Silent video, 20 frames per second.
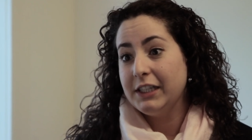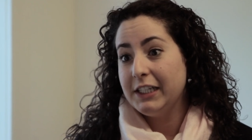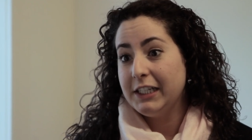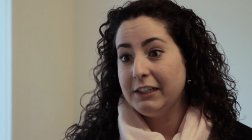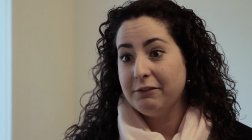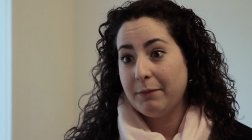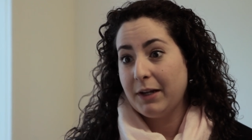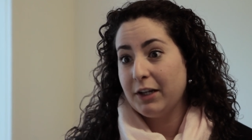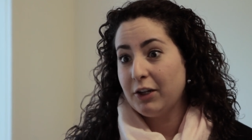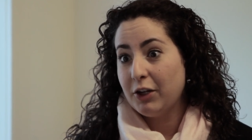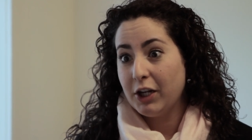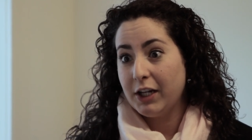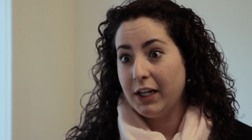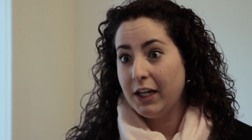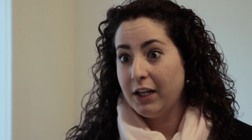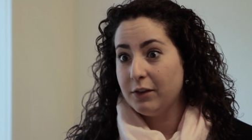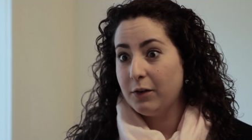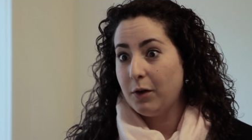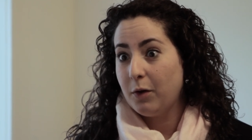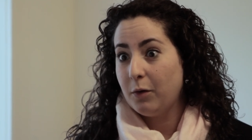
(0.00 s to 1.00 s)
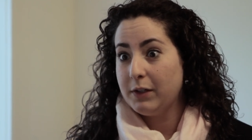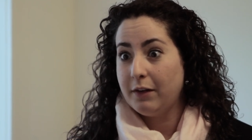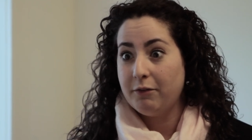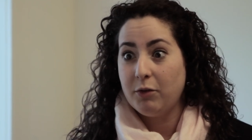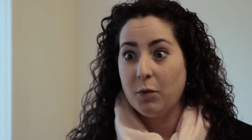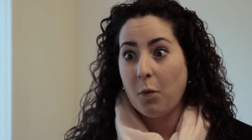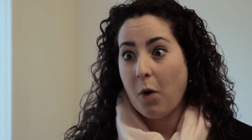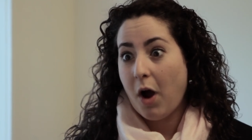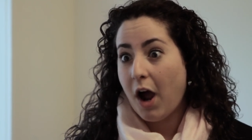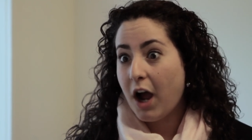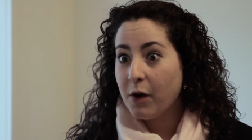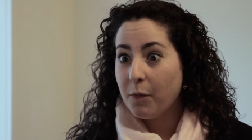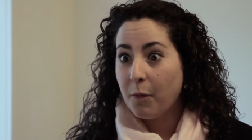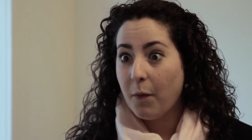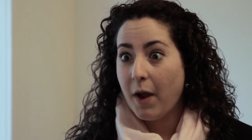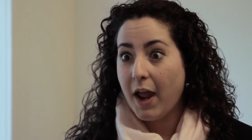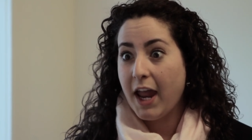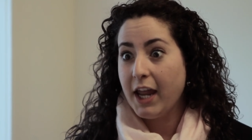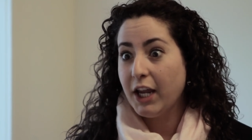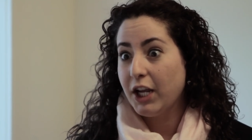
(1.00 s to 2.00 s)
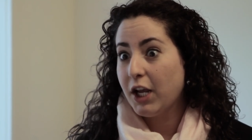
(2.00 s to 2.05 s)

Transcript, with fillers: leave my cooking alone, never walk away,